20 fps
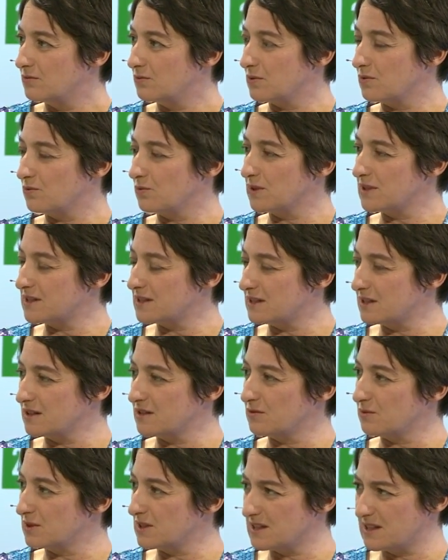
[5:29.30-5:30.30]
what's
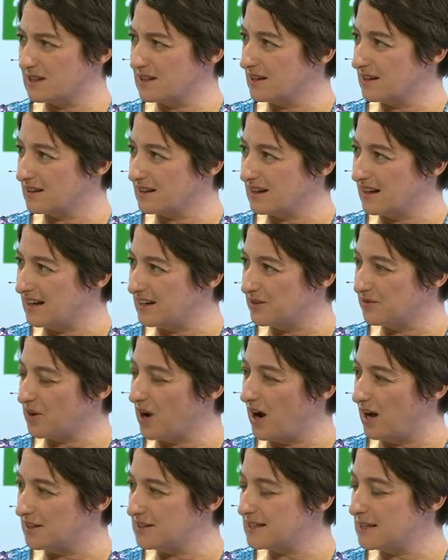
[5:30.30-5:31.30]
the what's the kind of
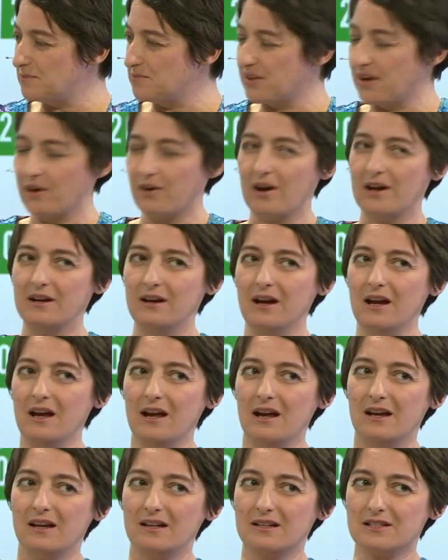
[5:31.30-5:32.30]
concept there? And
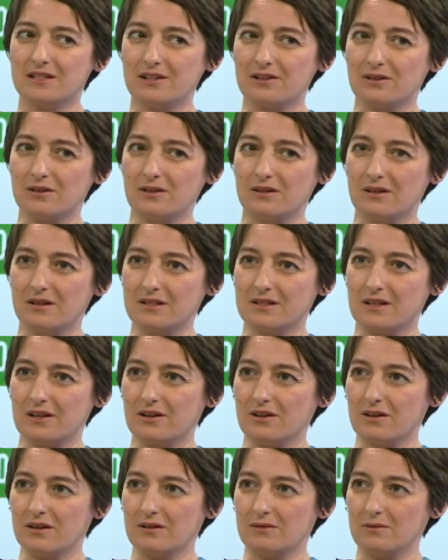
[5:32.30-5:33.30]
is there is
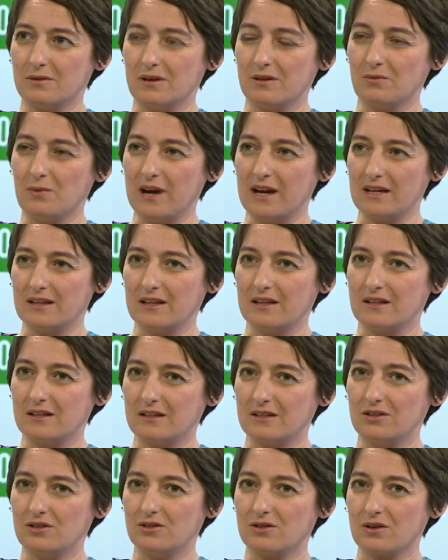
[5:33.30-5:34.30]
there a, a way that
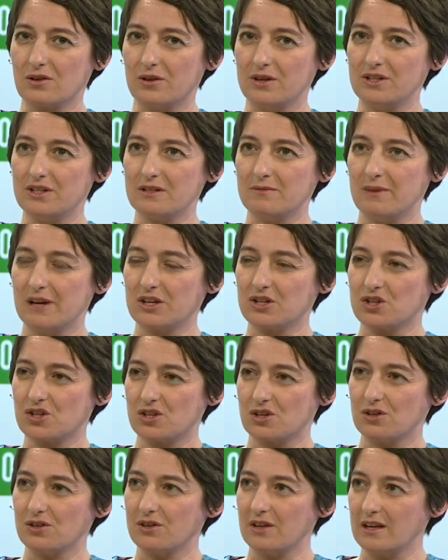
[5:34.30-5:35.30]
you're going to make
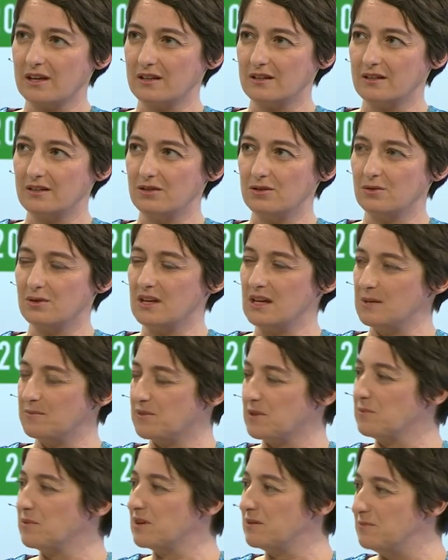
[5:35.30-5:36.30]
sure that you keep
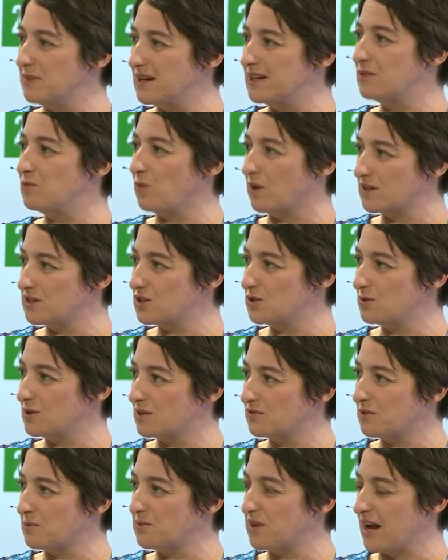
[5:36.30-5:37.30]
them committed once you
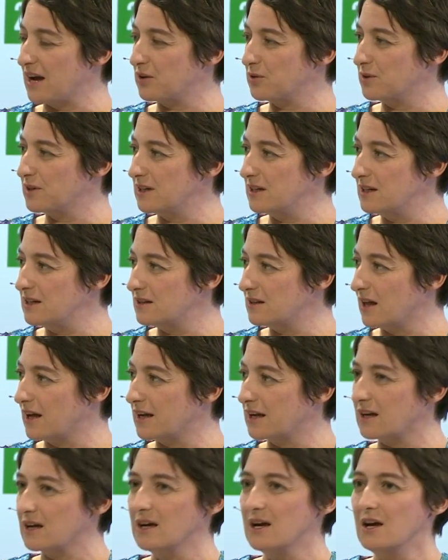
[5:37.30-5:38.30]
give them the equity?
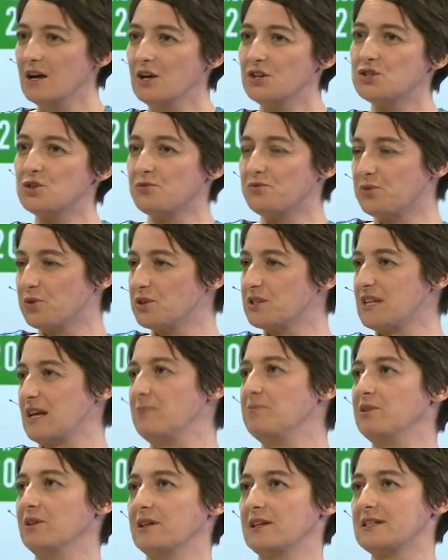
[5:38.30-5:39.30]
Like, so for
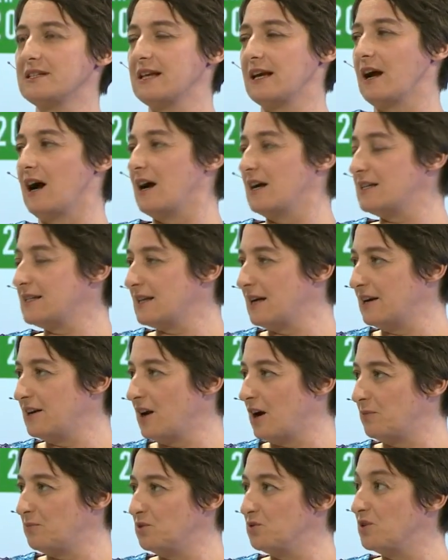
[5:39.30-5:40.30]
example, let's say I sign
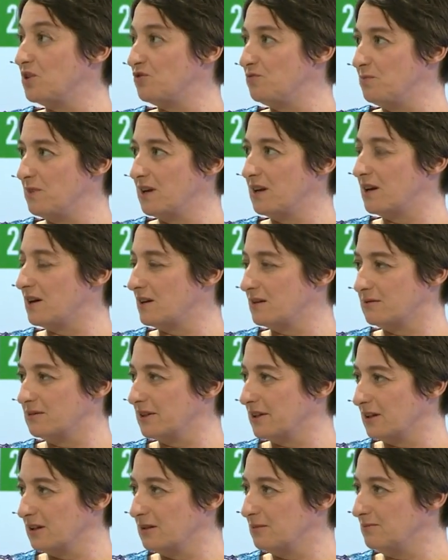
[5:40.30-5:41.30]
up, you give me a
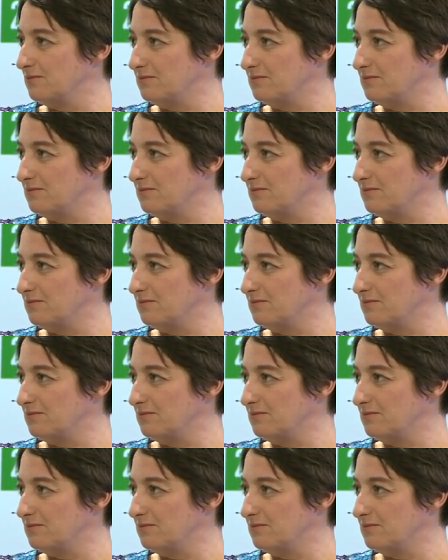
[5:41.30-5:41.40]
little